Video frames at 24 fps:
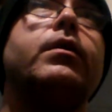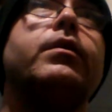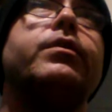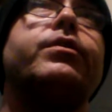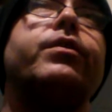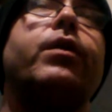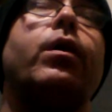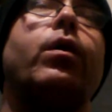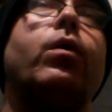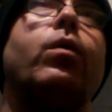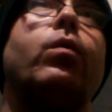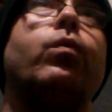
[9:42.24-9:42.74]

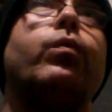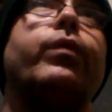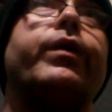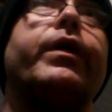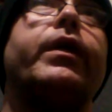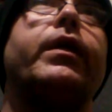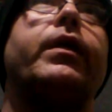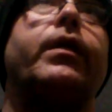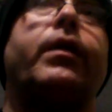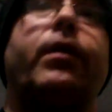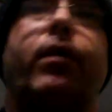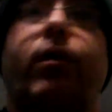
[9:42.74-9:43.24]
So
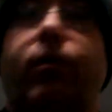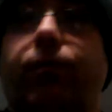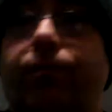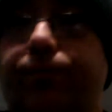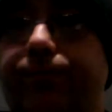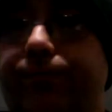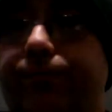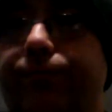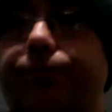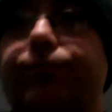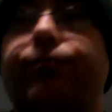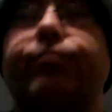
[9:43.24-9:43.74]

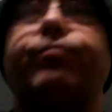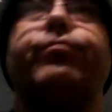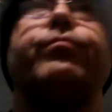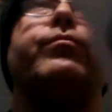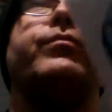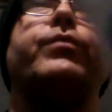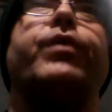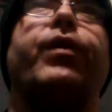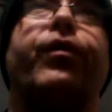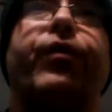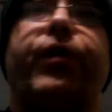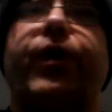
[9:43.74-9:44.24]

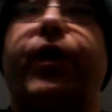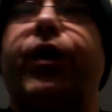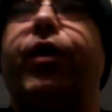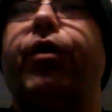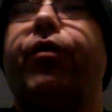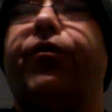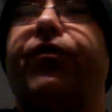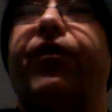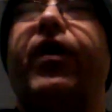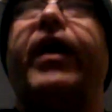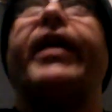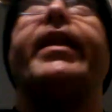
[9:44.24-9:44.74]

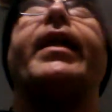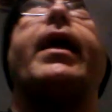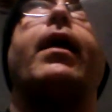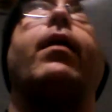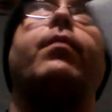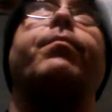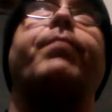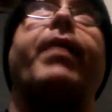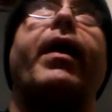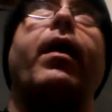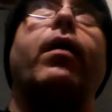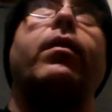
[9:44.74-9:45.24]
you find
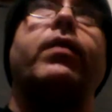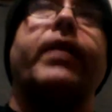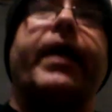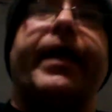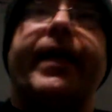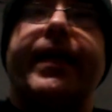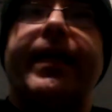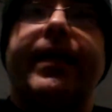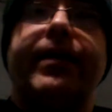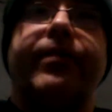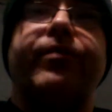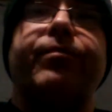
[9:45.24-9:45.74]
out about
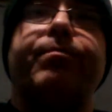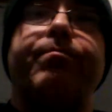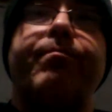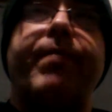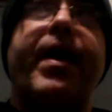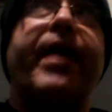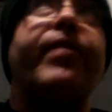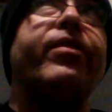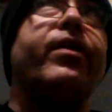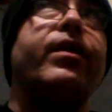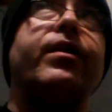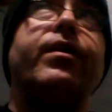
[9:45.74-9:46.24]
like his
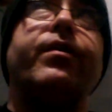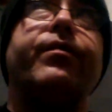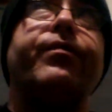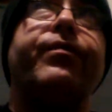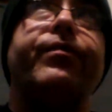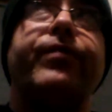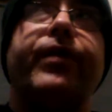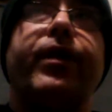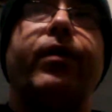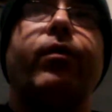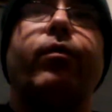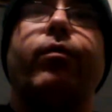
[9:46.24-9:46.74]
method
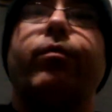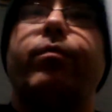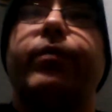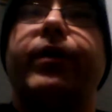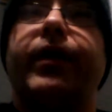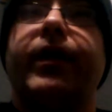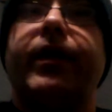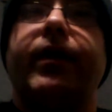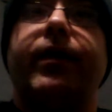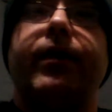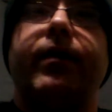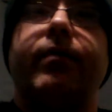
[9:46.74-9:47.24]
of
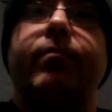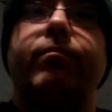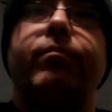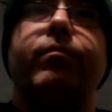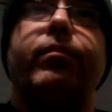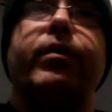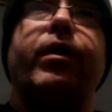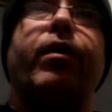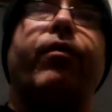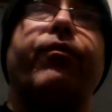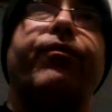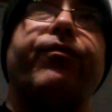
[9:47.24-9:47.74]

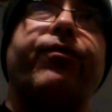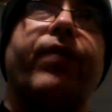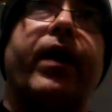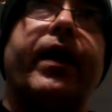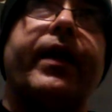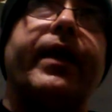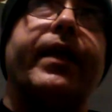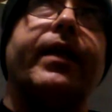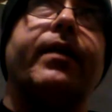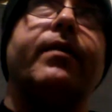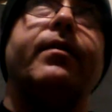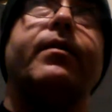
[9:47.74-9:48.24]

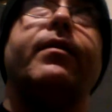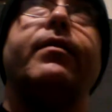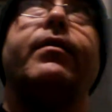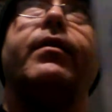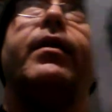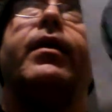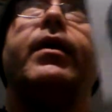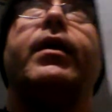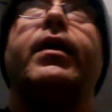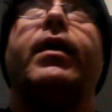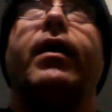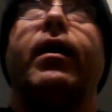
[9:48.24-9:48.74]
finding
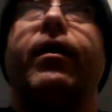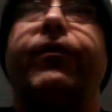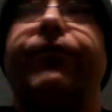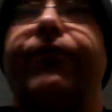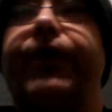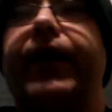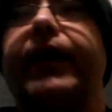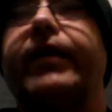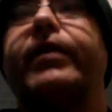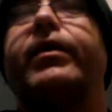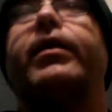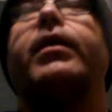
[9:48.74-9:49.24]
a
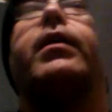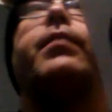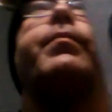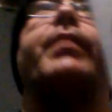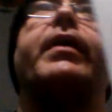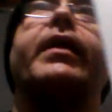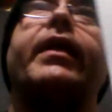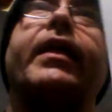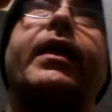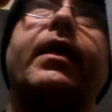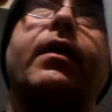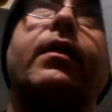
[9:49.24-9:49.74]

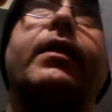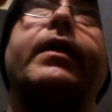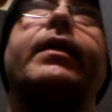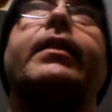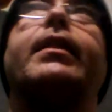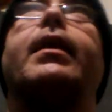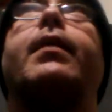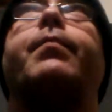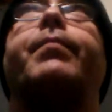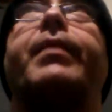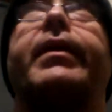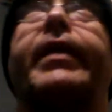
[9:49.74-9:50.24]
victim and
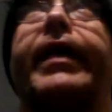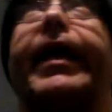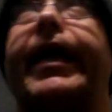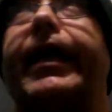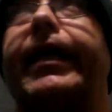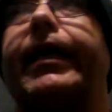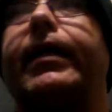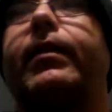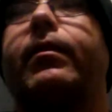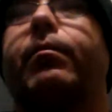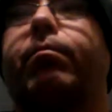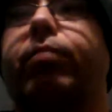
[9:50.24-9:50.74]
killing them and
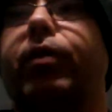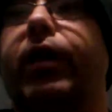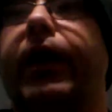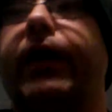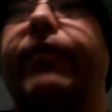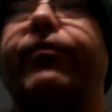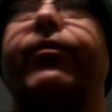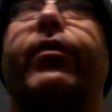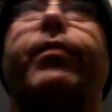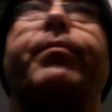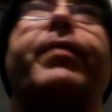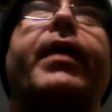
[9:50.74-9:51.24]
getting the
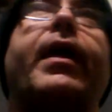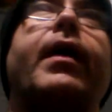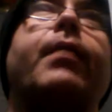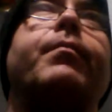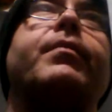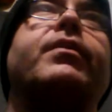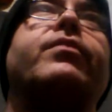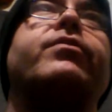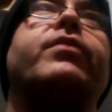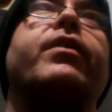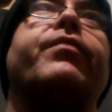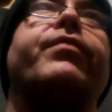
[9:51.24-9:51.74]
blood from
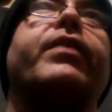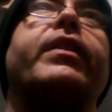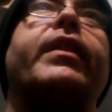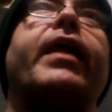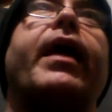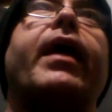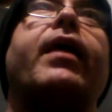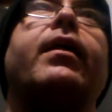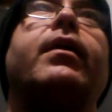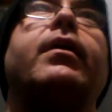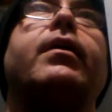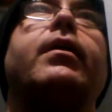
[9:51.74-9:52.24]
them and stuff like
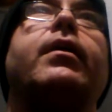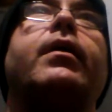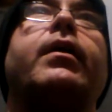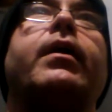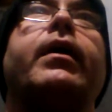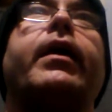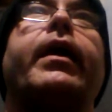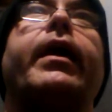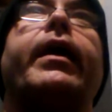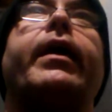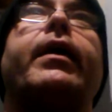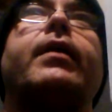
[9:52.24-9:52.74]
that.
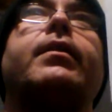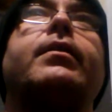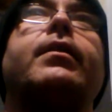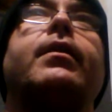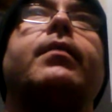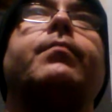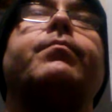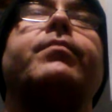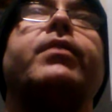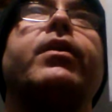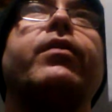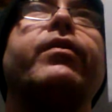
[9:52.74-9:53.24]

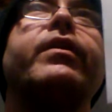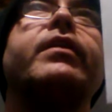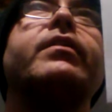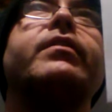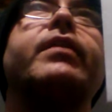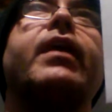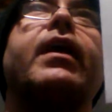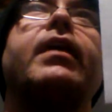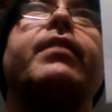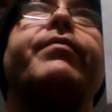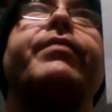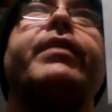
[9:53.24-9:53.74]
And there
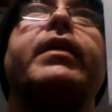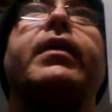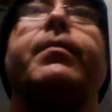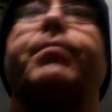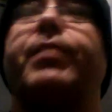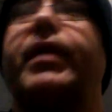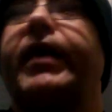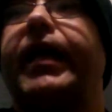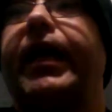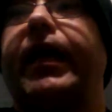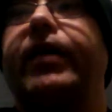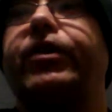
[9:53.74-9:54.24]
is kind of an
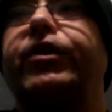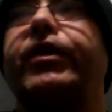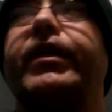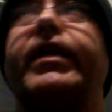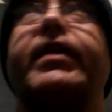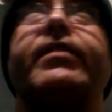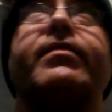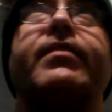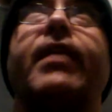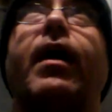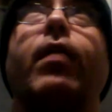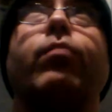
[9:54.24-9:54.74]
implication.
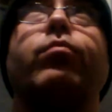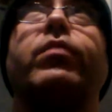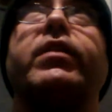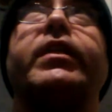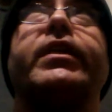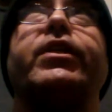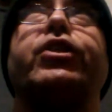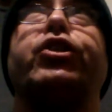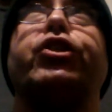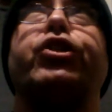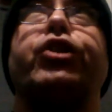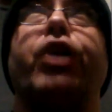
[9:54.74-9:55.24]
It's not
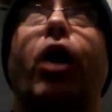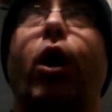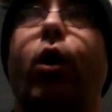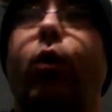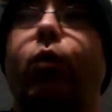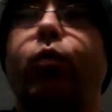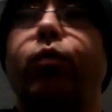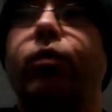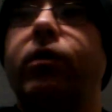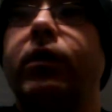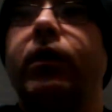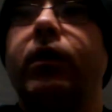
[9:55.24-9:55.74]
really
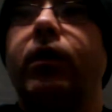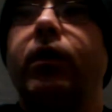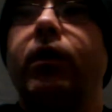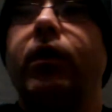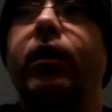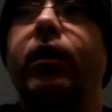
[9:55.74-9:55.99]
shown